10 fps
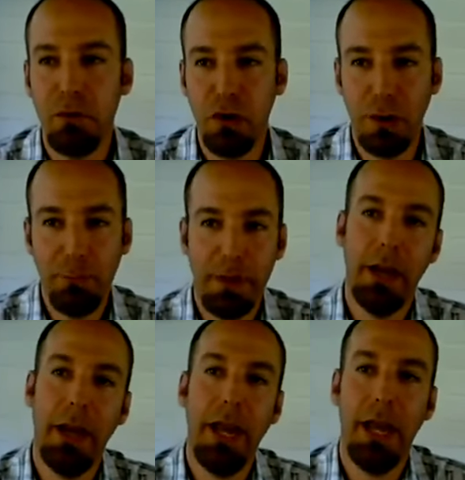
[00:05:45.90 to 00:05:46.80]

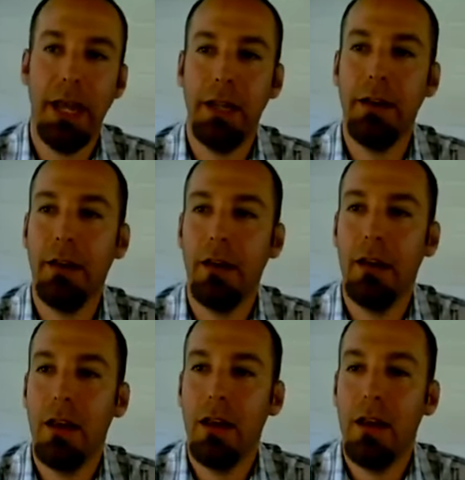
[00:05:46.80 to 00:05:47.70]
Jumping ahead,
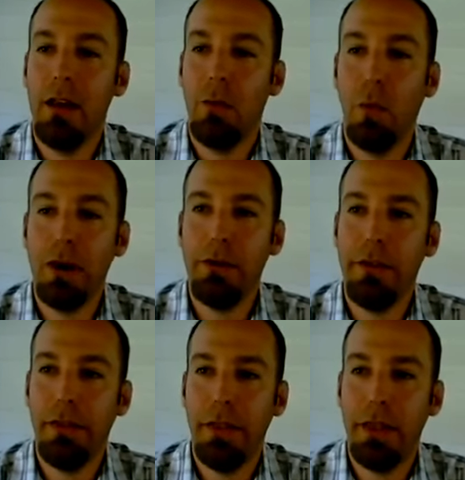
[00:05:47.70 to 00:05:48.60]
one of
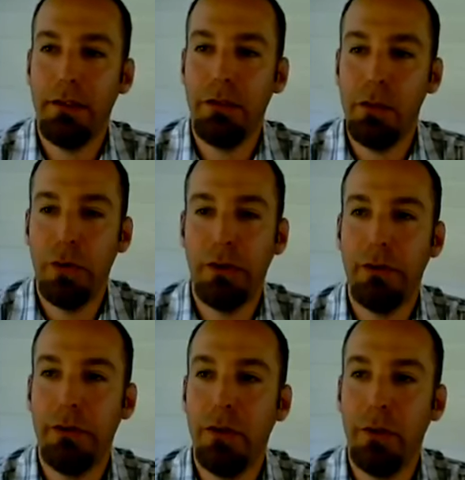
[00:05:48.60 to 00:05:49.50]
the things you
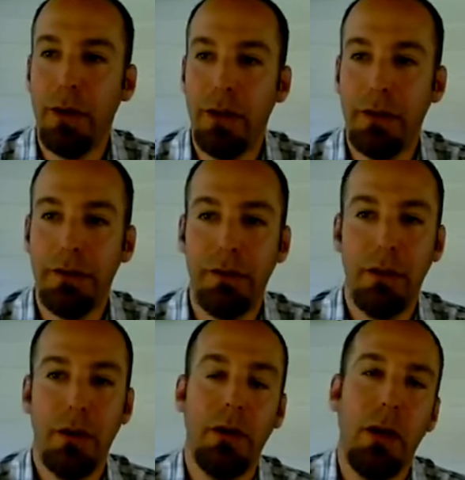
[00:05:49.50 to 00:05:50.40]
can do is
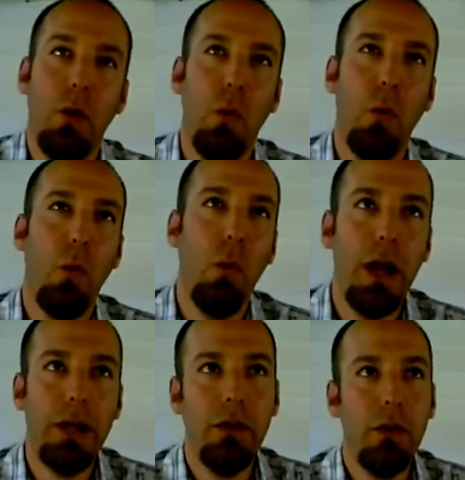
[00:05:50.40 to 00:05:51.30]

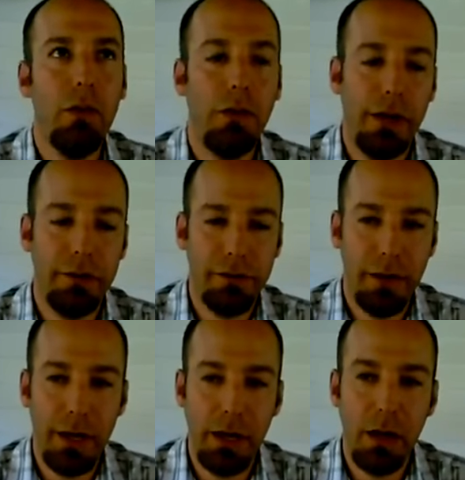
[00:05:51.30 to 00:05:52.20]
when you create a
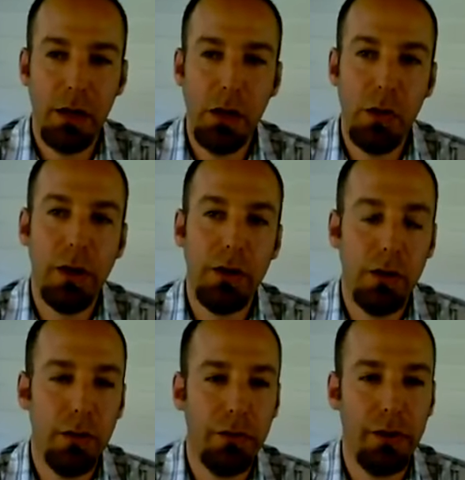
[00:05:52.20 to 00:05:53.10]
site, you can
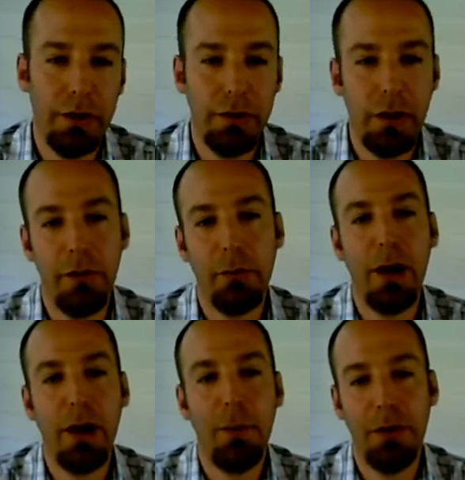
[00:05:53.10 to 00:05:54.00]
use another
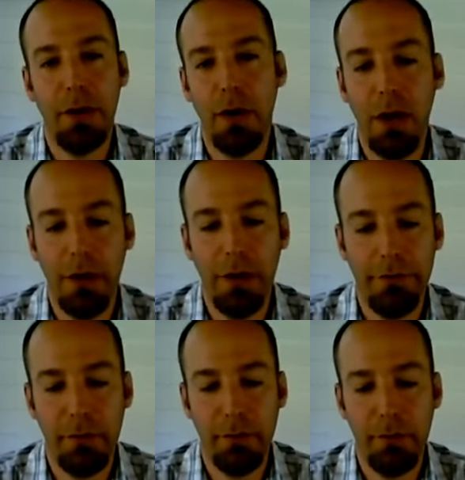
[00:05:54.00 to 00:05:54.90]
property
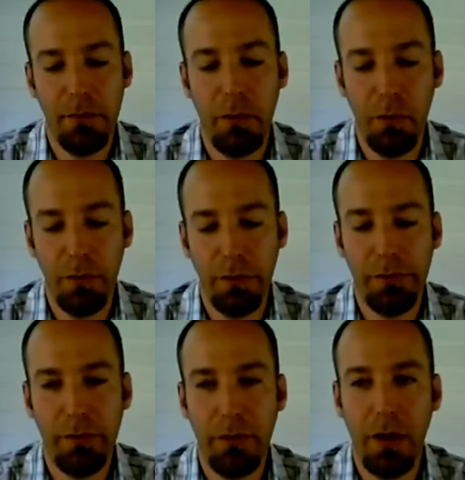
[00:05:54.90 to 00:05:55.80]
of
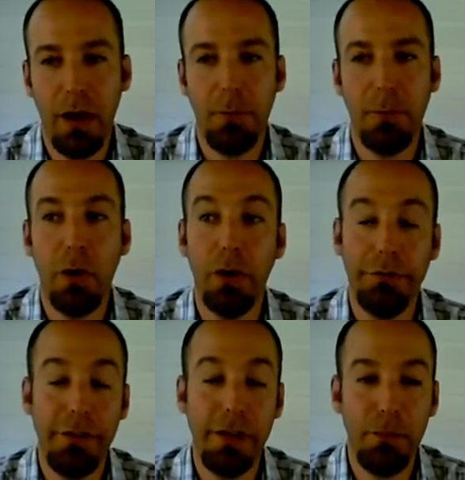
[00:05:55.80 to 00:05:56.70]
Google's
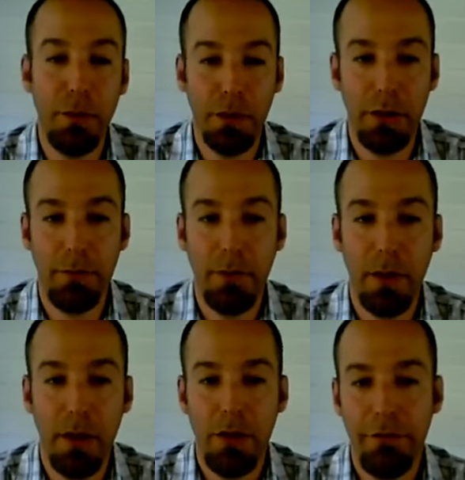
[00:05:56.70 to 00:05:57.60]
called FeedBurner.
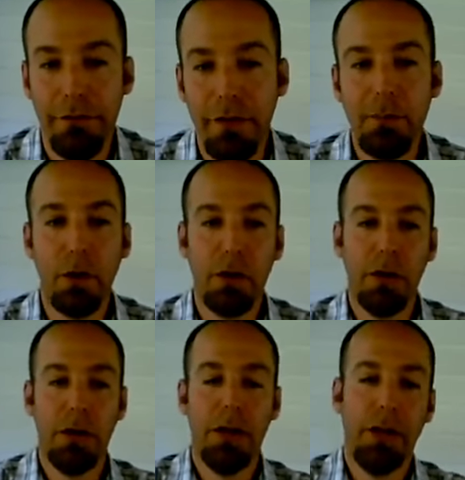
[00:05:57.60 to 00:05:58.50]

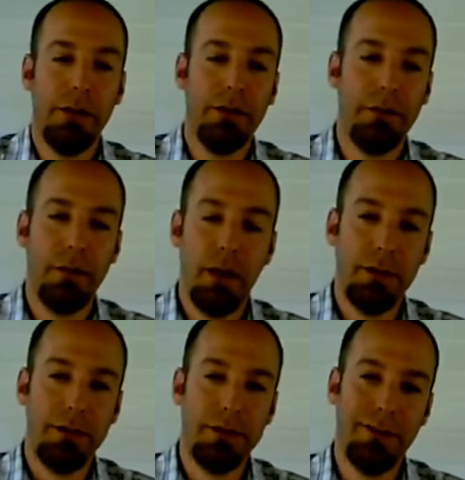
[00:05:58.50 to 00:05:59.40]
FeedBurner is
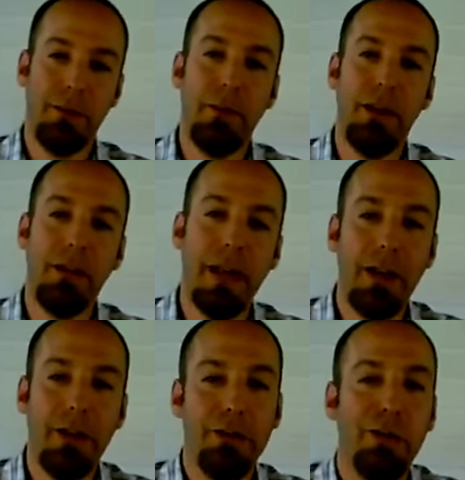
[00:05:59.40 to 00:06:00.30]
a system that
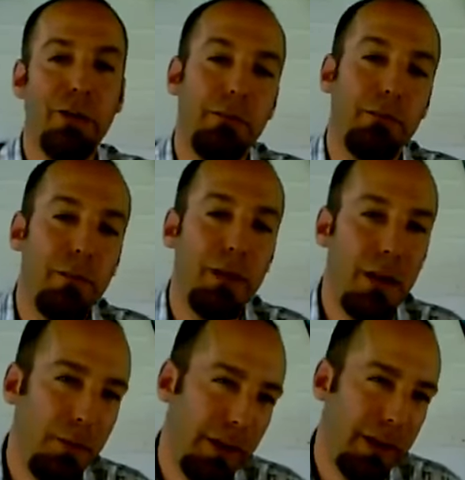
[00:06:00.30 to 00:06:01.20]
allows you to
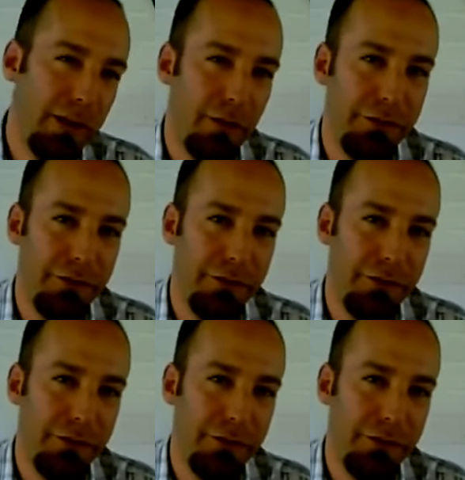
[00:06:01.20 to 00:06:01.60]
manipulate your